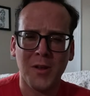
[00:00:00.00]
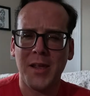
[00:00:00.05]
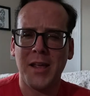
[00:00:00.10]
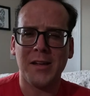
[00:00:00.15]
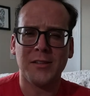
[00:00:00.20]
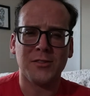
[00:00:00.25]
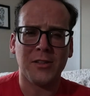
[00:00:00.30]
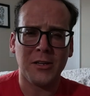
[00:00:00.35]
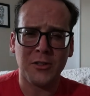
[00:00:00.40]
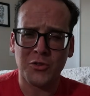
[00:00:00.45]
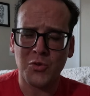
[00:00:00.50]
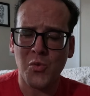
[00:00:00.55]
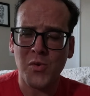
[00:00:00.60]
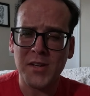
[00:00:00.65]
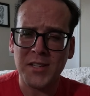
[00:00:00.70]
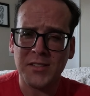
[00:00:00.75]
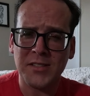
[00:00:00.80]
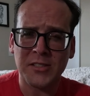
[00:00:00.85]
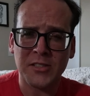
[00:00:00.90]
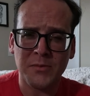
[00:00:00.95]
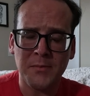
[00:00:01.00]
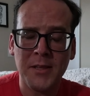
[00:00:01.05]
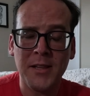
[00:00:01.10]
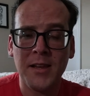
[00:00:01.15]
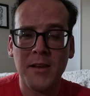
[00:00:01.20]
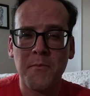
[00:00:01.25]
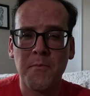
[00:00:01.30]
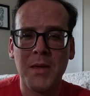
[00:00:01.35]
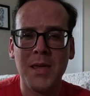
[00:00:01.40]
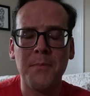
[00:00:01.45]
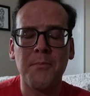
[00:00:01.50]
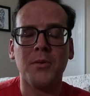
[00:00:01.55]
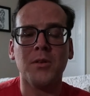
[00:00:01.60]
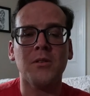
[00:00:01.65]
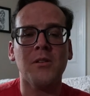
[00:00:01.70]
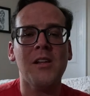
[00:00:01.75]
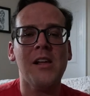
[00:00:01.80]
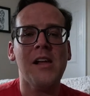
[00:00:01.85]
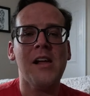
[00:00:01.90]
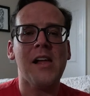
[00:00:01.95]
only has like 26 million
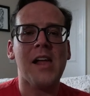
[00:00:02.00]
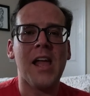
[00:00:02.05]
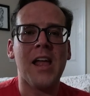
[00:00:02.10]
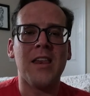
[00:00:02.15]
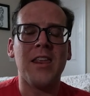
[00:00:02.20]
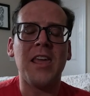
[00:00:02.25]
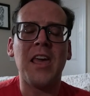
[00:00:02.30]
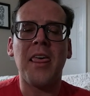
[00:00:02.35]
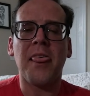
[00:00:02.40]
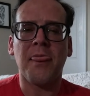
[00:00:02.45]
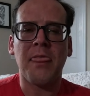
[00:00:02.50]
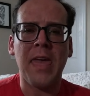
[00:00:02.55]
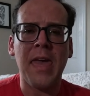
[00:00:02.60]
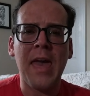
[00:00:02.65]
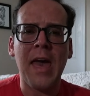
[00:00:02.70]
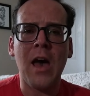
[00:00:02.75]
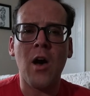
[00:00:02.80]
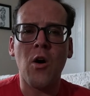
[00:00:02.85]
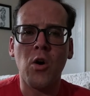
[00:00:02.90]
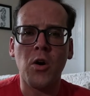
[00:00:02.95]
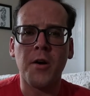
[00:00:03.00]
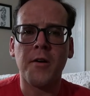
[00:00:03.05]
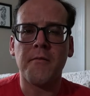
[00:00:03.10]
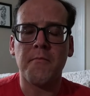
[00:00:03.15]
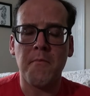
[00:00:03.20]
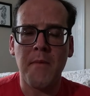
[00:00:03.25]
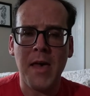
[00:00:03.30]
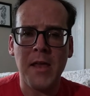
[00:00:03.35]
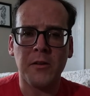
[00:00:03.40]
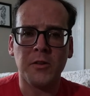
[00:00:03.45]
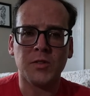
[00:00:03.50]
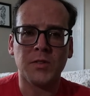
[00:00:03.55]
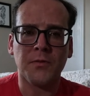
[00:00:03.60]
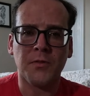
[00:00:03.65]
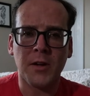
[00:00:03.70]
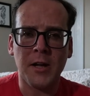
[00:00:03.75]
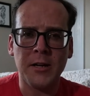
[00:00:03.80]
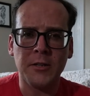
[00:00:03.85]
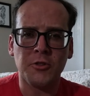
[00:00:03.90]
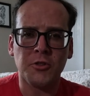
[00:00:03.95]
people, and yet they out-earn medals
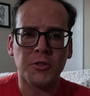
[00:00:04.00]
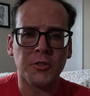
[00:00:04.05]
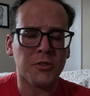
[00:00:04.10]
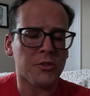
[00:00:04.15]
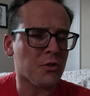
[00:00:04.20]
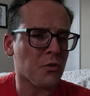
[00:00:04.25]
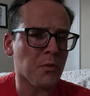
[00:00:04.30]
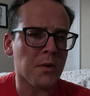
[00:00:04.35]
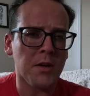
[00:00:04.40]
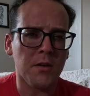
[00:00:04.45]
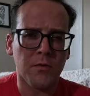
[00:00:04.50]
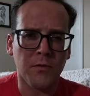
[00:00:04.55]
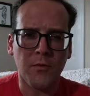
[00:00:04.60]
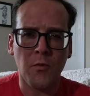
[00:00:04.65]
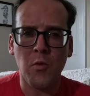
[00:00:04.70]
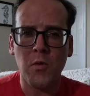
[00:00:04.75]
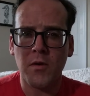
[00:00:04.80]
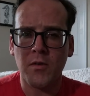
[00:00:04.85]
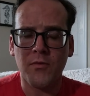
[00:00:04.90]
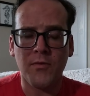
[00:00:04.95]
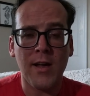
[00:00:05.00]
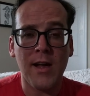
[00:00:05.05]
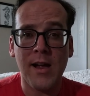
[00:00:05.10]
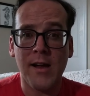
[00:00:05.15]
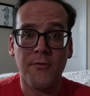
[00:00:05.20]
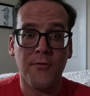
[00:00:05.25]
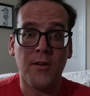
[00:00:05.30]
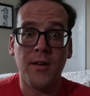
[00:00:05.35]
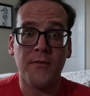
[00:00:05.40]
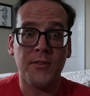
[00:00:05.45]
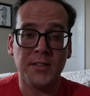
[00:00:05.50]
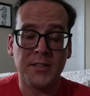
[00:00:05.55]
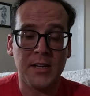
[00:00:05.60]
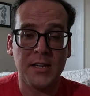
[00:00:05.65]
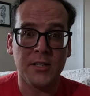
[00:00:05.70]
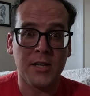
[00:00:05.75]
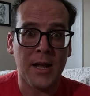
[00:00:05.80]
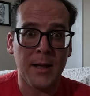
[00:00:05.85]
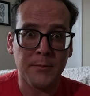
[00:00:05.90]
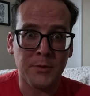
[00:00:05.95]
of countries 3, 4, 5, or even
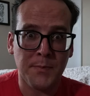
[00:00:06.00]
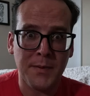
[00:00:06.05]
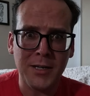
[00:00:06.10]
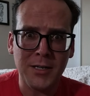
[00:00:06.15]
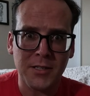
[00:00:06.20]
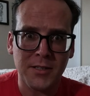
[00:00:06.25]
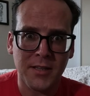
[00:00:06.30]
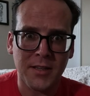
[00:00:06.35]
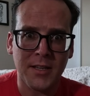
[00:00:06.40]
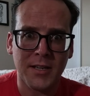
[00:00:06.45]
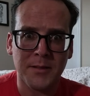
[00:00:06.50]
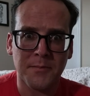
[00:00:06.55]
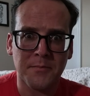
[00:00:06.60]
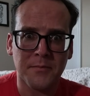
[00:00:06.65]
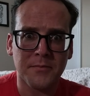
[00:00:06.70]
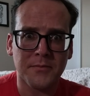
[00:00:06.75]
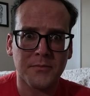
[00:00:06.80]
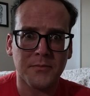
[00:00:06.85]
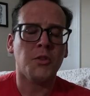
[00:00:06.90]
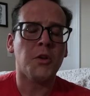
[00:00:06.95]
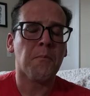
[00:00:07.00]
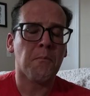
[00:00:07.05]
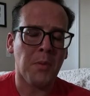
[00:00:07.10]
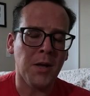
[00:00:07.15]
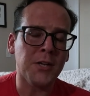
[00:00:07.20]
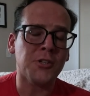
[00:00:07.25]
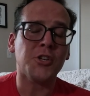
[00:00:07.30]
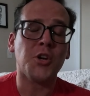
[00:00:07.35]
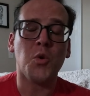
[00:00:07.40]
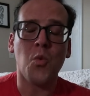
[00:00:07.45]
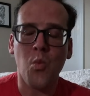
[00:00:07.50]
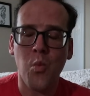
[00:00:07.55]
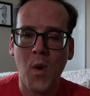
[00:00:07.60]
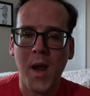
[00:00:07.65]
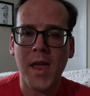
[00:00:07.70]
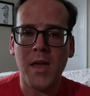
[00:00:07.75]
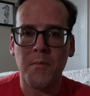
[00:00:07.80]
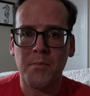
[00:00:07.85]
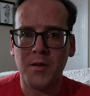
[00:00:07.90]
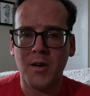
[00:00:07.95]
10 times bigger than them. They're punching
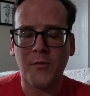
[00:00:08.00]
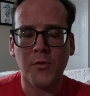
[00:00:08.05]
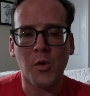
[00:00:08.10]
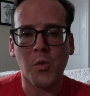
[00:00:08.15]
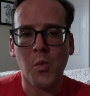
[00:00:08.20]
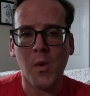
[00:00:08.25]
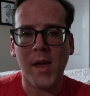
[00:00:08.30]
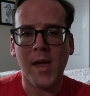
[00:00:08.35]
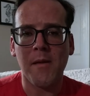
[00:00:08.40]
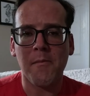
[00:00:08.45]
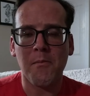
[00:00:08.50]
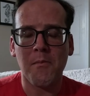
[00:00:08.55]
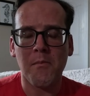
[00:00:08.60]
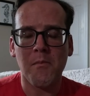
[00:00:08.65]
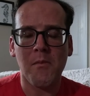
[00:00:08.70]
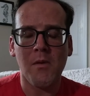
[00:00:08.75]
way above their weight.